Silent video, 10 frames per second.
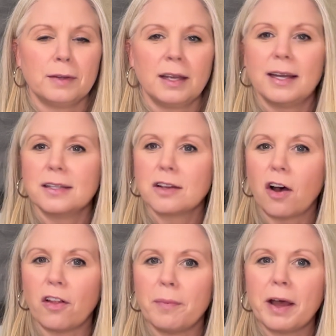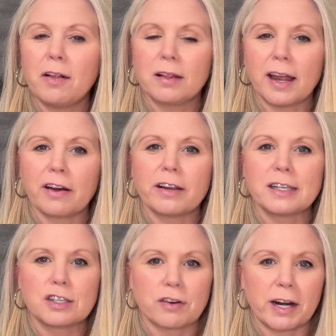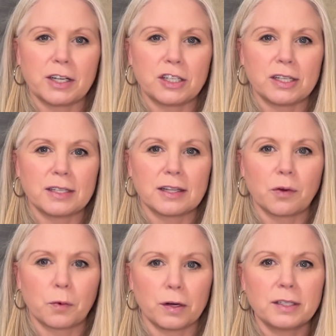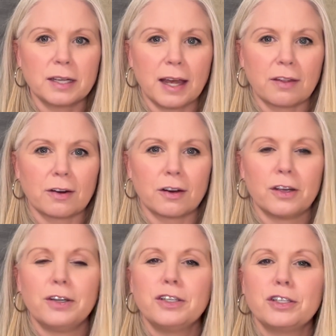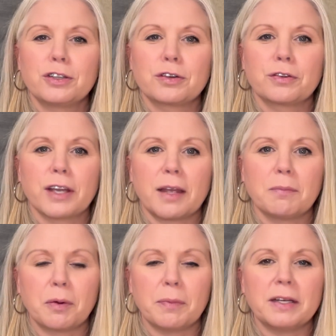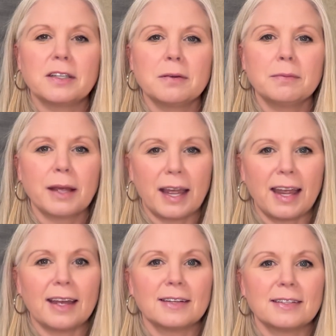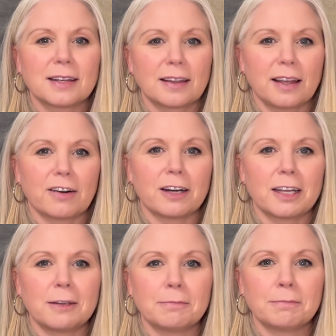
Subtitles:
It's all about layering strategies that work together to create momentum and clarity.